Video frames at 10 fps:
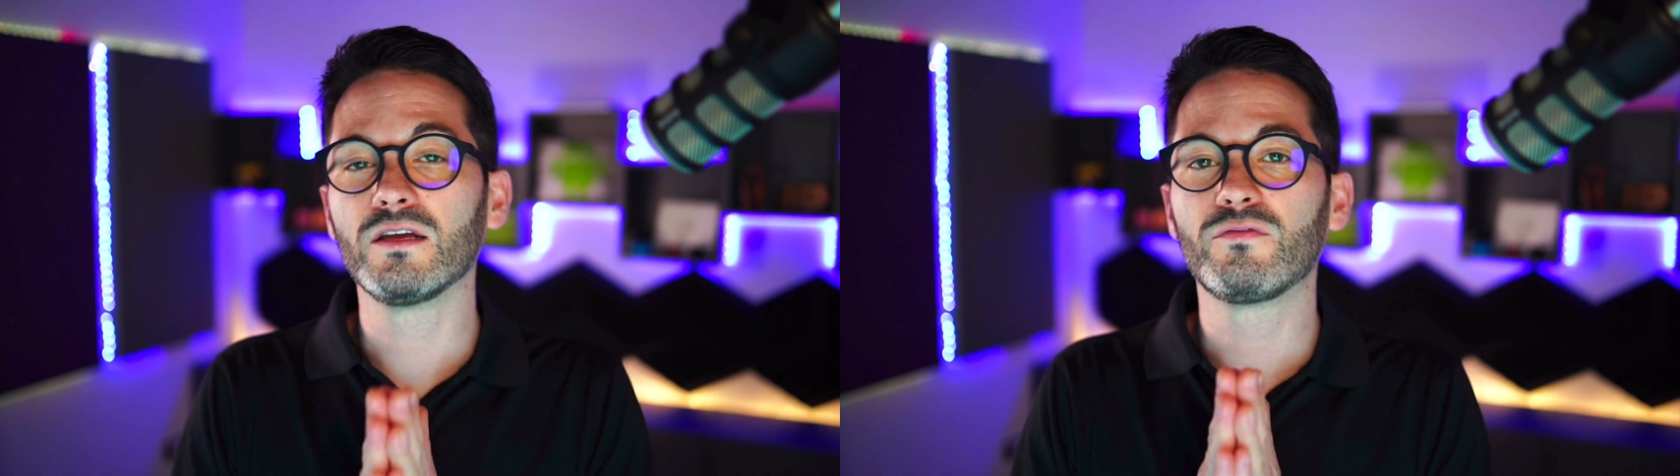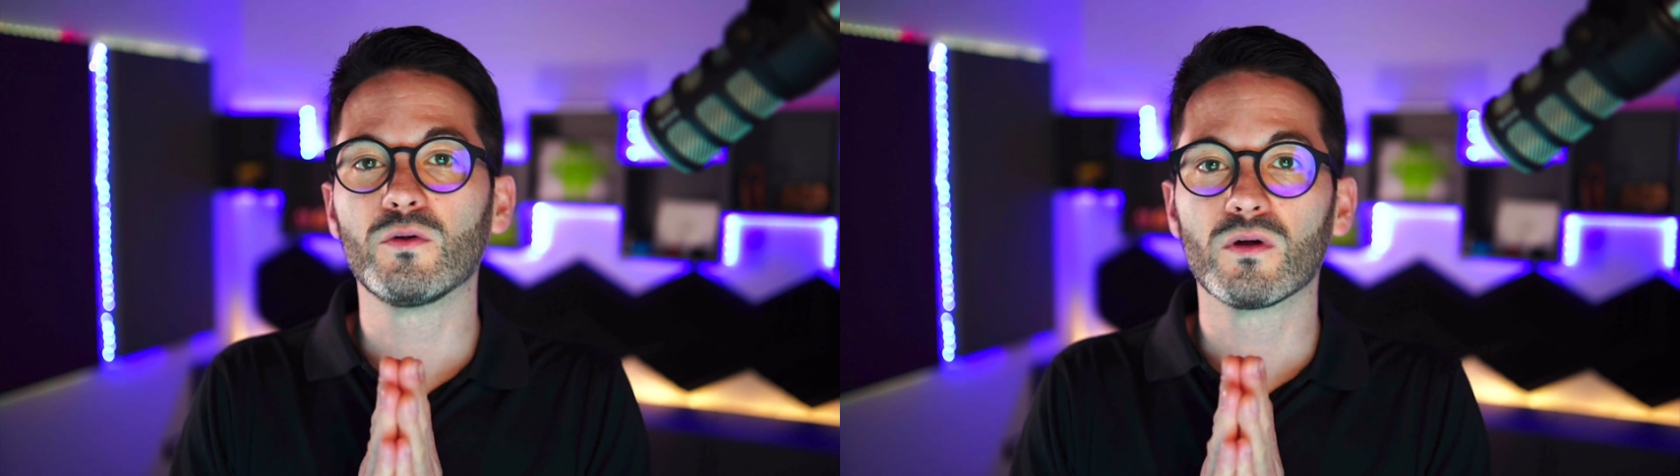
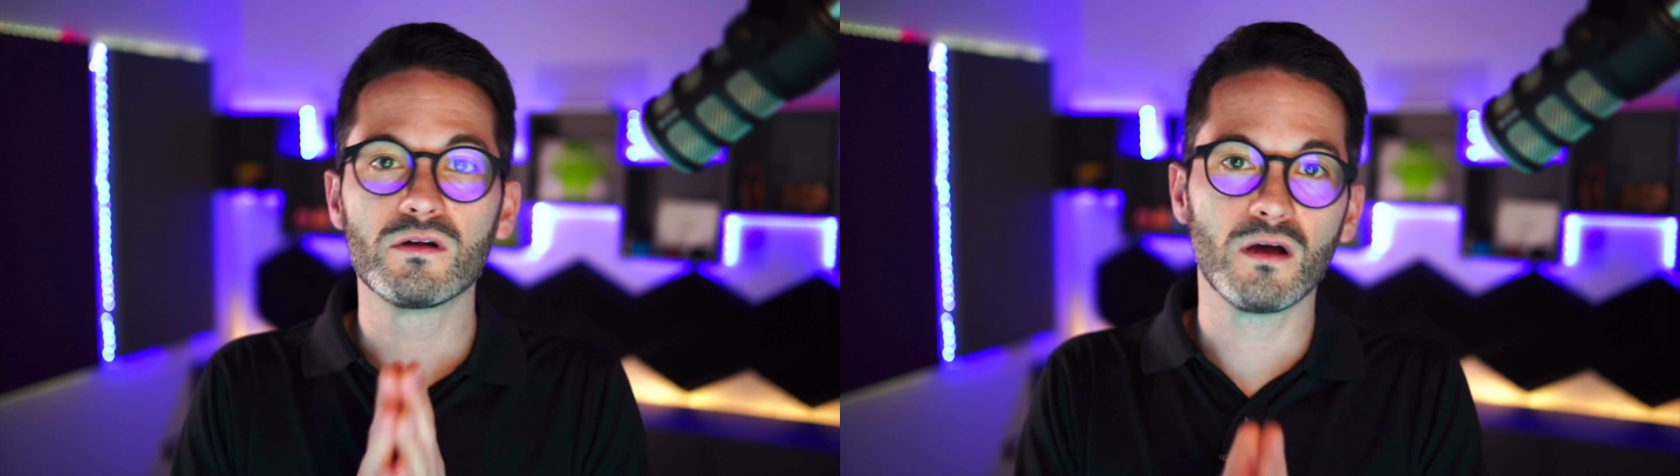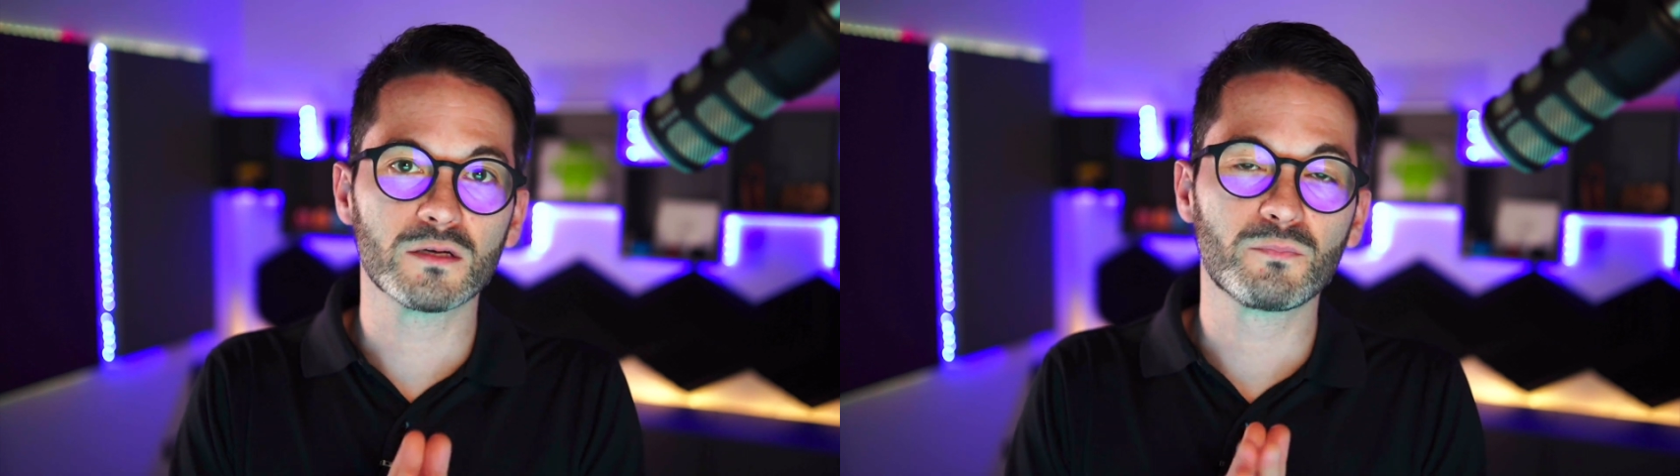If you are
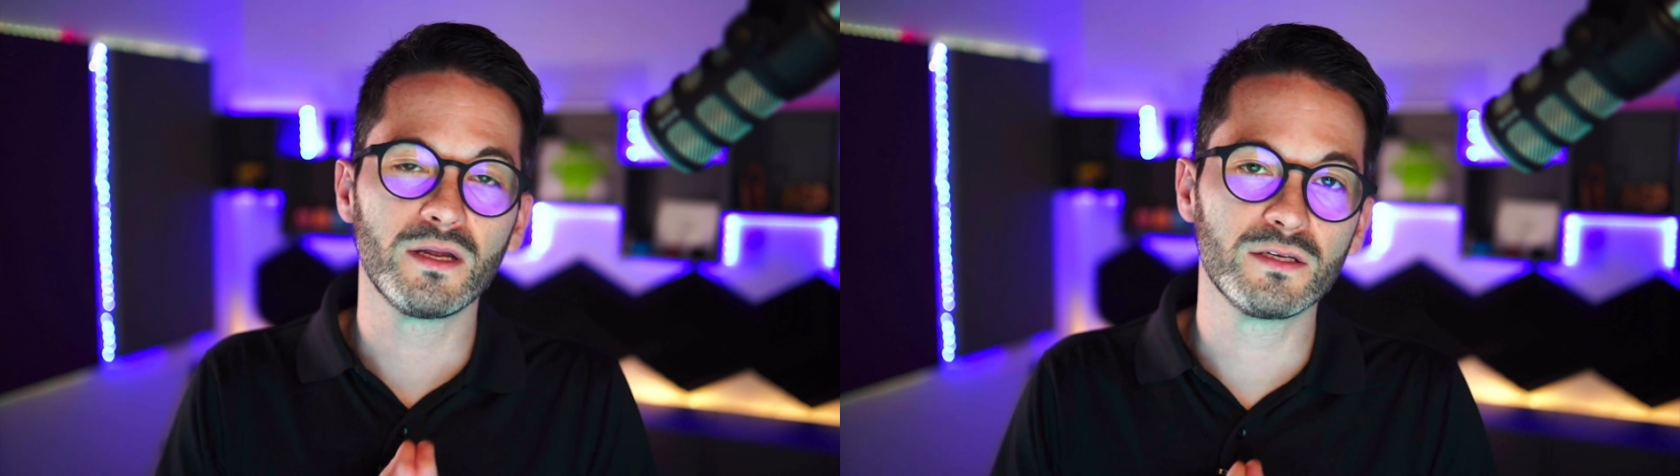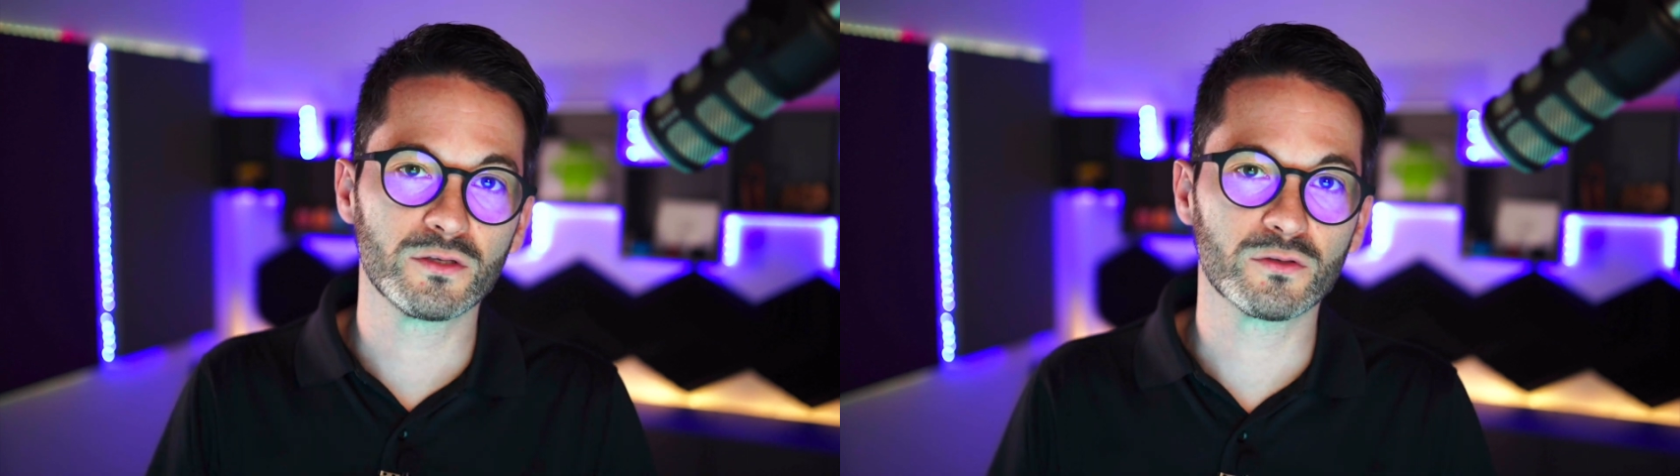not,
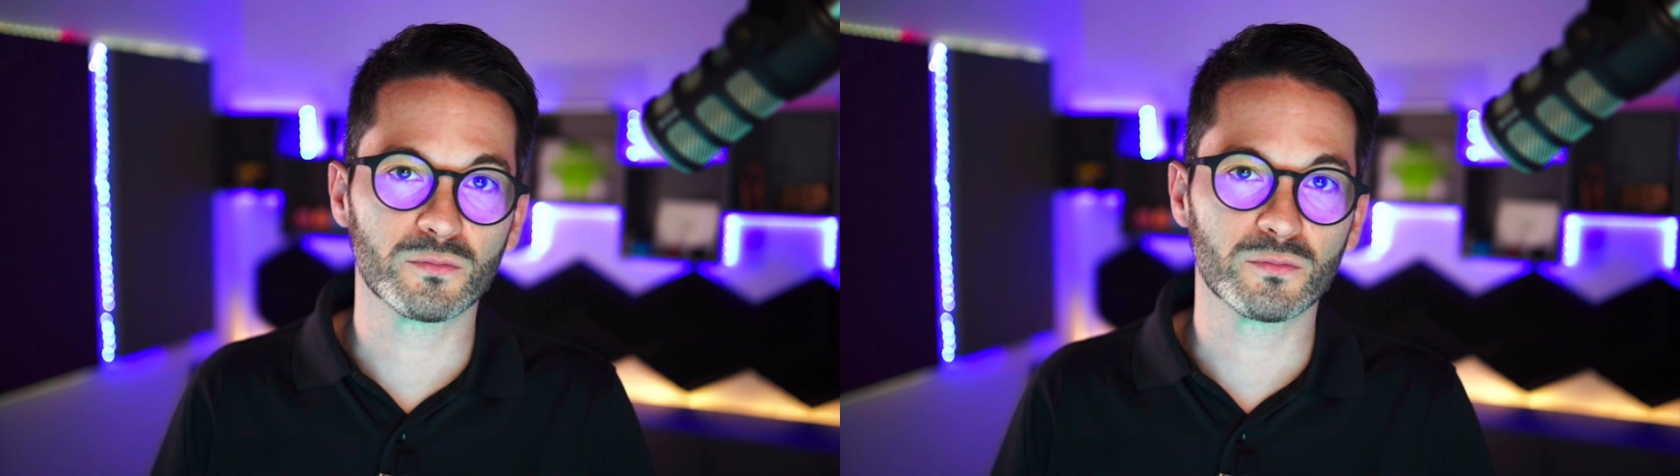please do